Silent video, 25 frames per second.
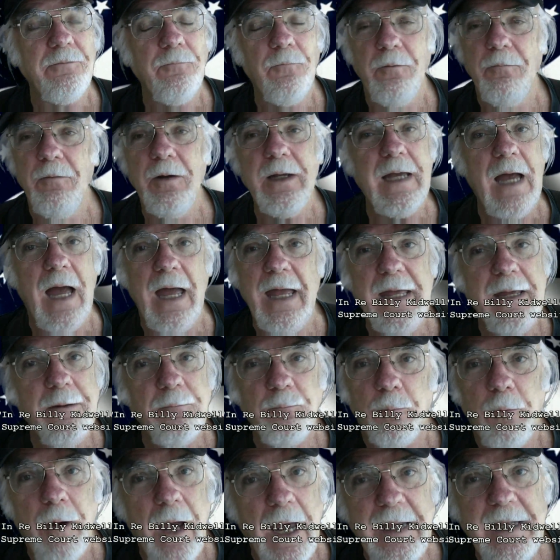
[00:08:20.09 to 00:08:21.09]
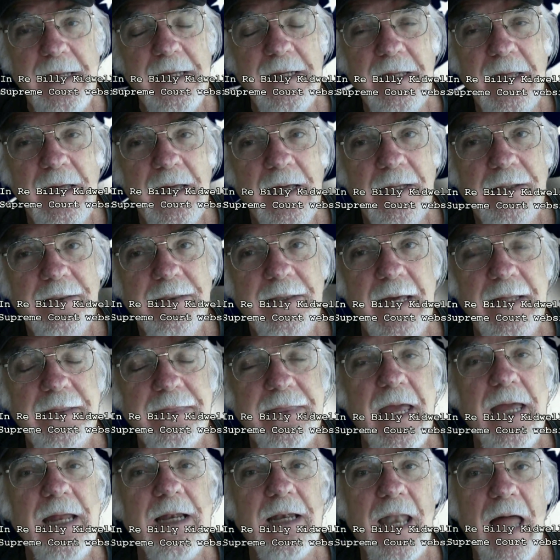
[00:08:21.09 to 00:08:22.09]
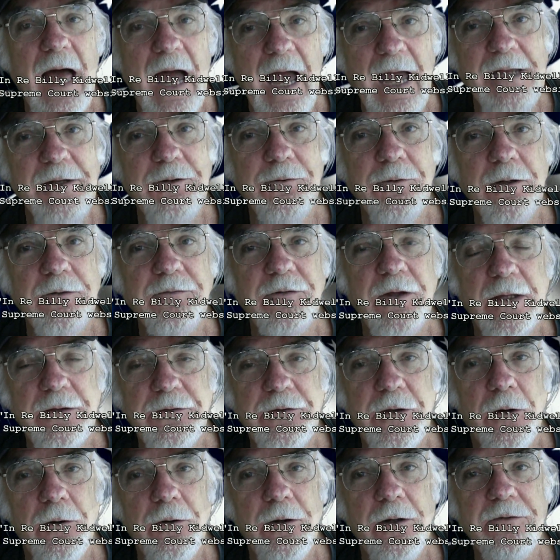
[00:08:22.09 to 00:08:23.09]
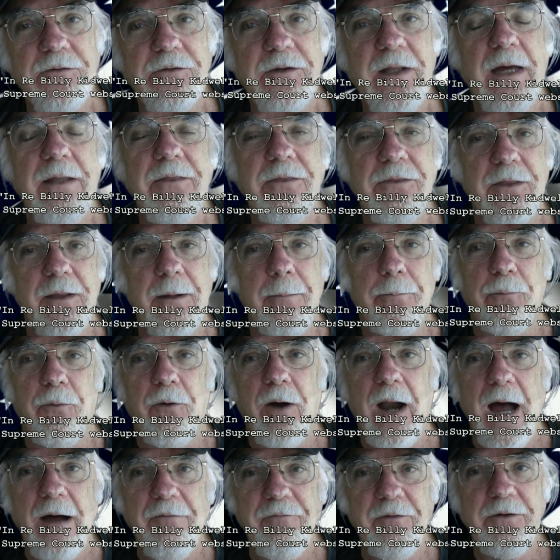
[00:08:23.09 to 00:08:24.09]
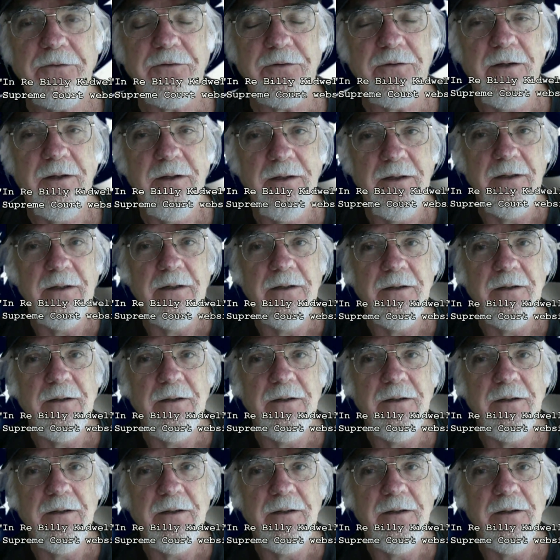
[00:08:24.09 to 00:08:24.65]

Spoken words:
We got in writing that they lied to us and told us that the profits